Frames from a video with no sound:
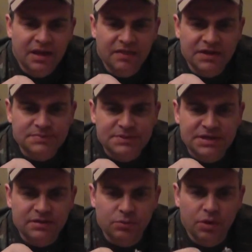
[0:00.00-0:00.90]
This
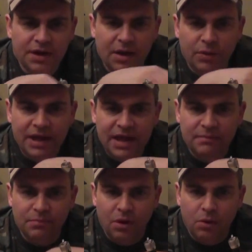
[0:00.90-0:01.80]
particular one I went ahead
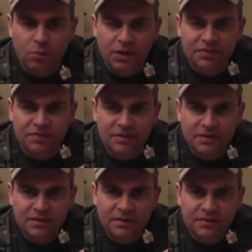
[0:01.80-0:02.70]
and bought with
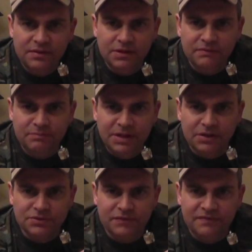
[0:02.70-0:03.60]
the
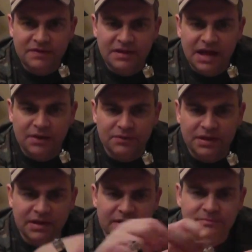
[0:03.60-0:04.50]
PL259 on the
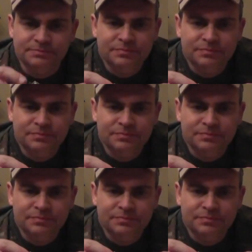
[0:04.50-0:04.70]
end.